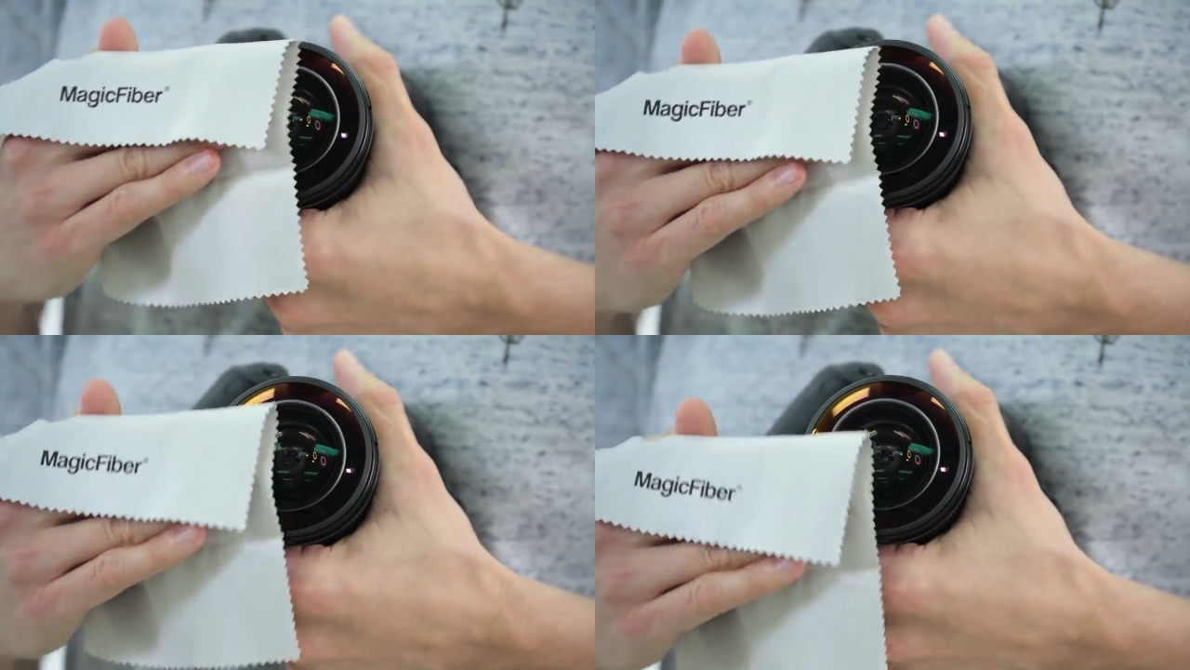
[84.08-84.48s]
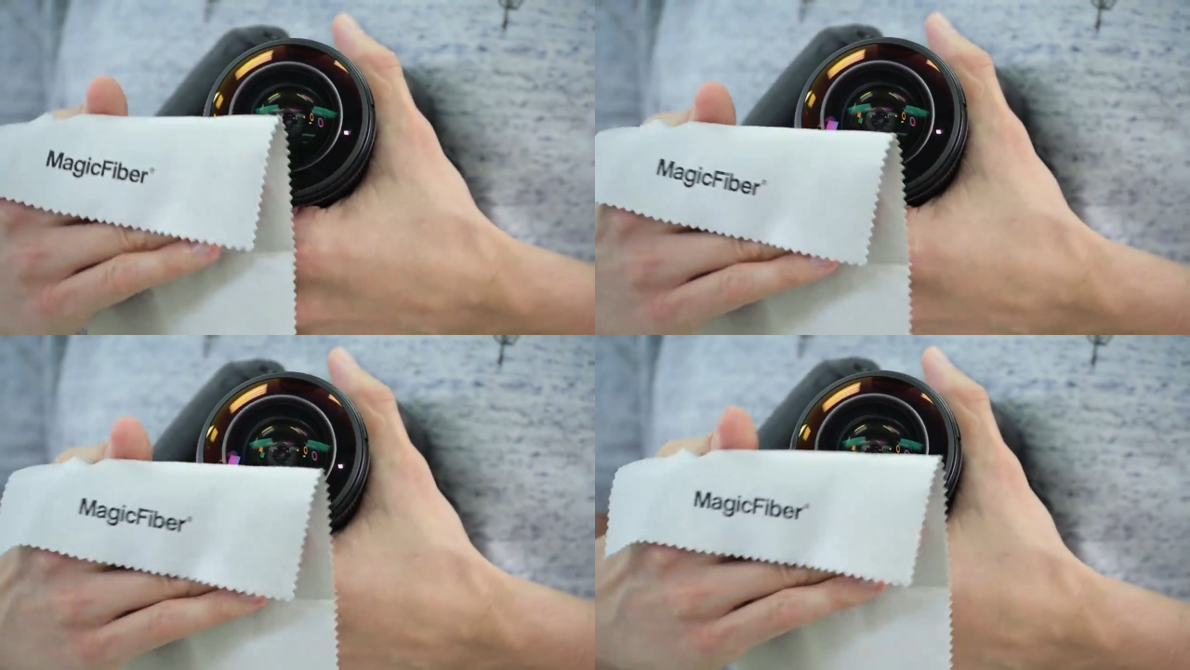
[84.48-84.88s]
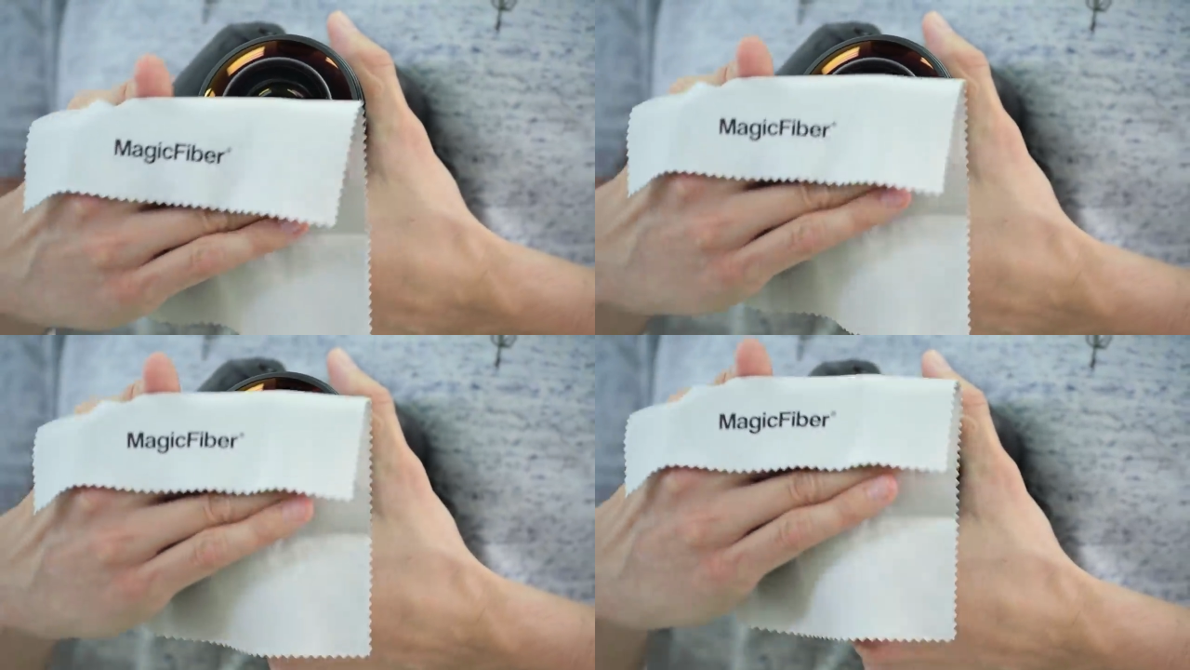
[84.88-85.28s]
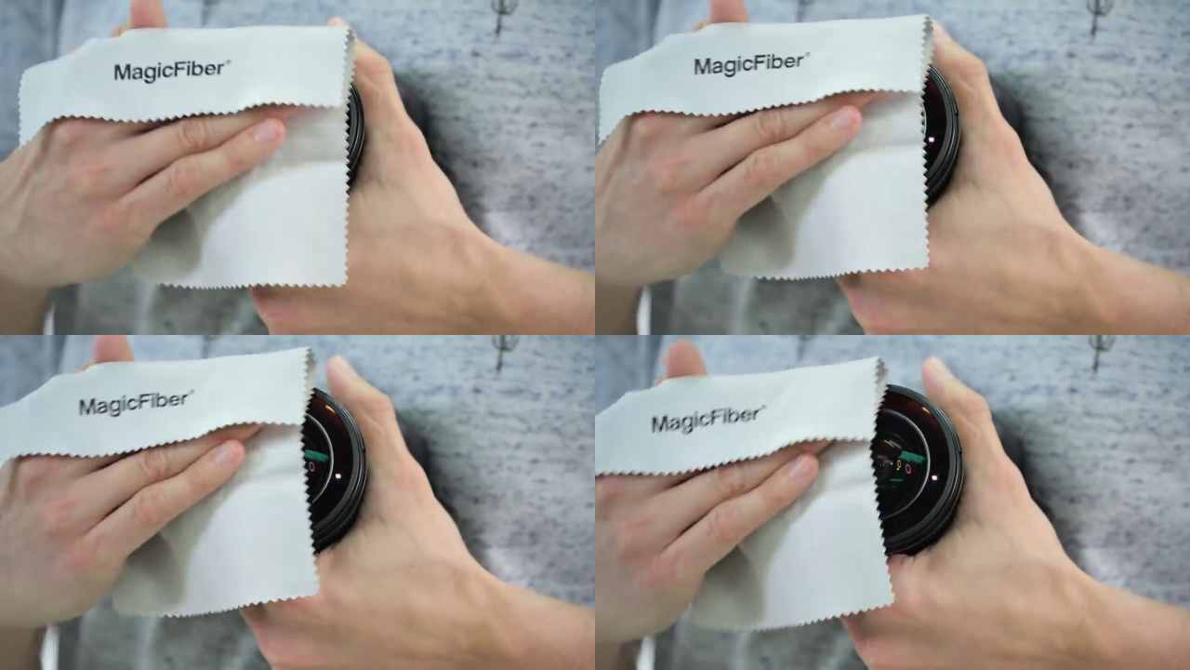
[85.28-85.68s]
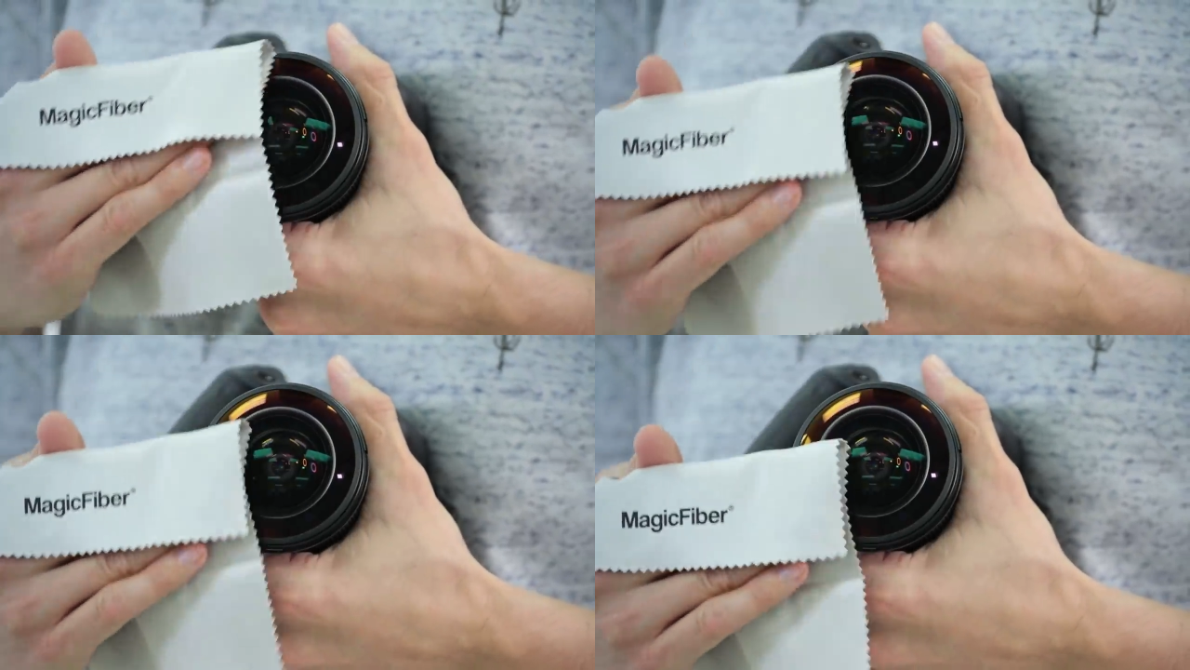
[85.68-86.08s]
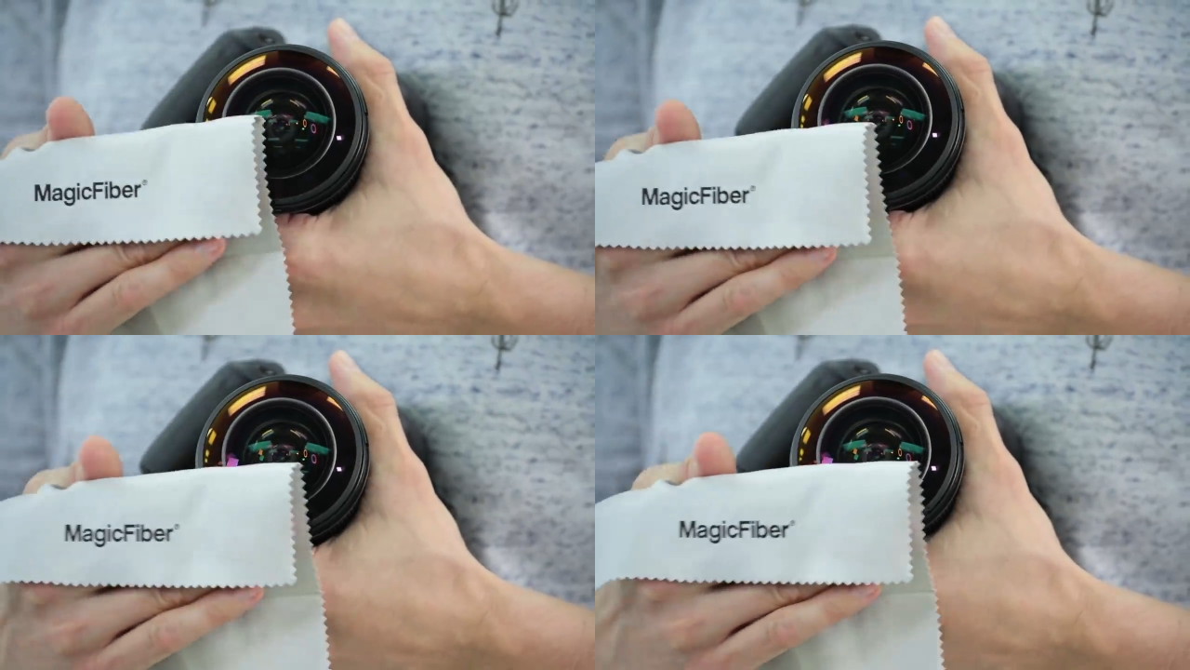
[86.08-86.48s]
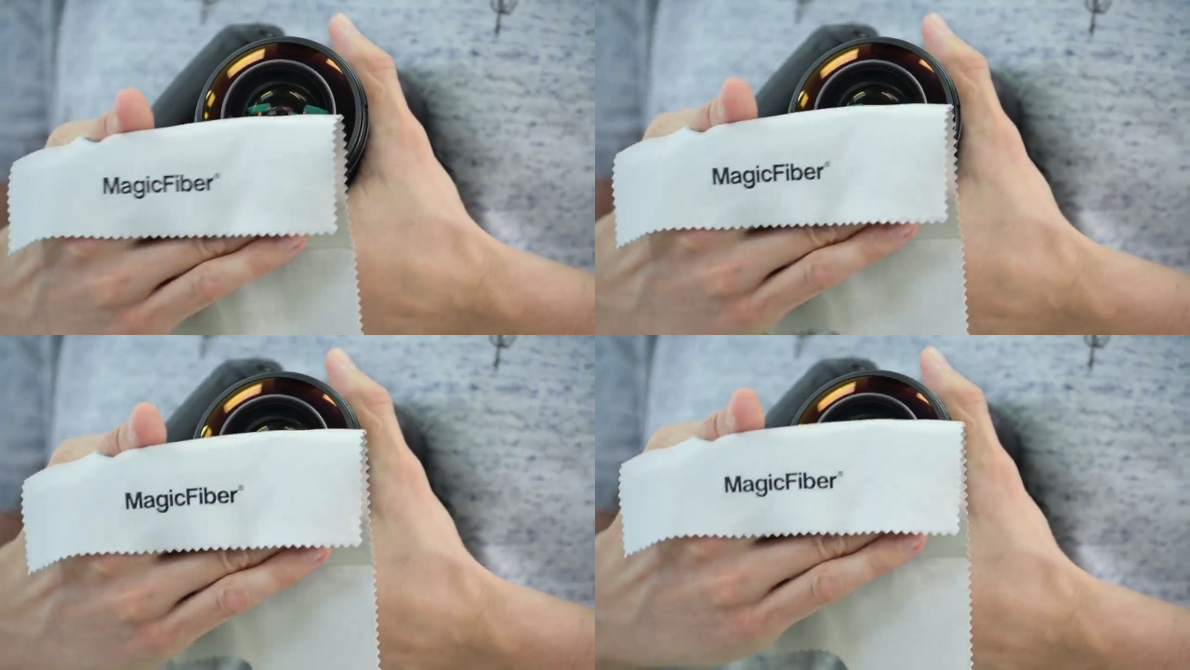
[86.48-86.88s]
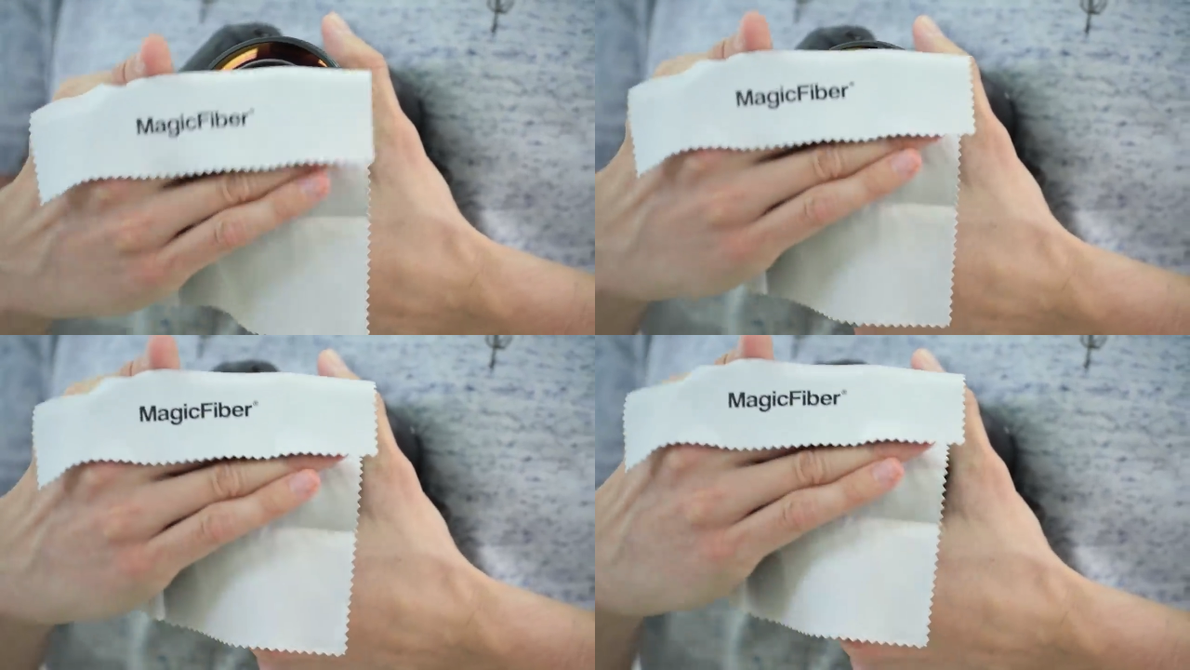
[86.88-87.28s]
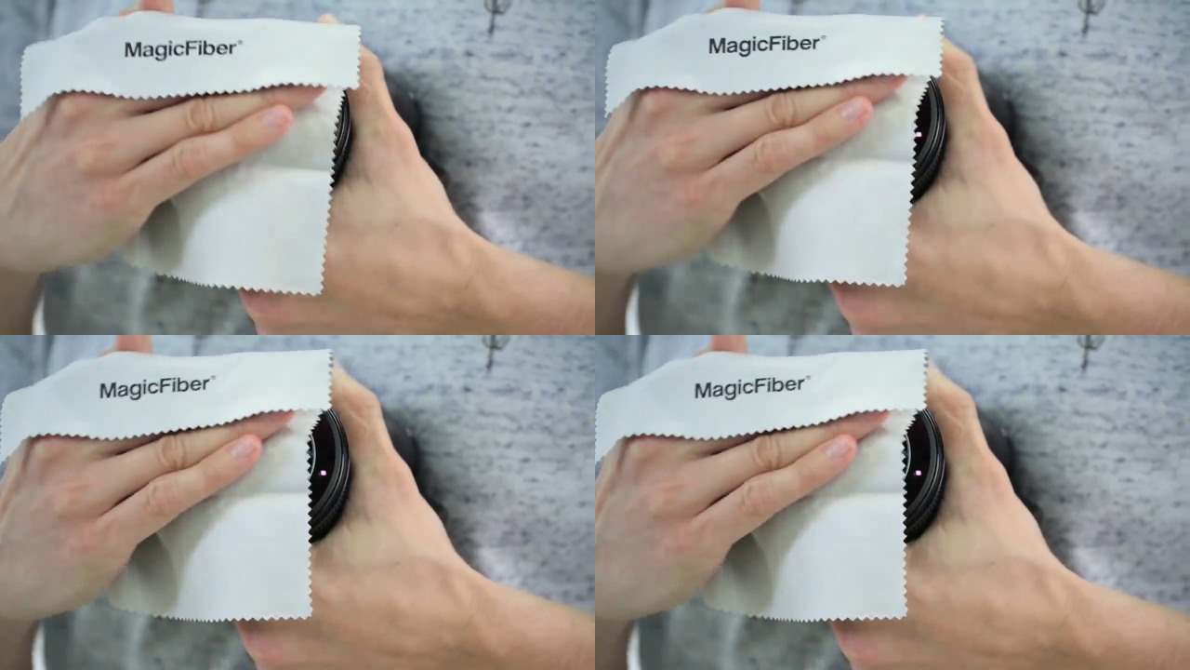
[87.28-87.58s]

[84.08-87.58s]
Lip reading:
No face is visible, so there are no lips to read.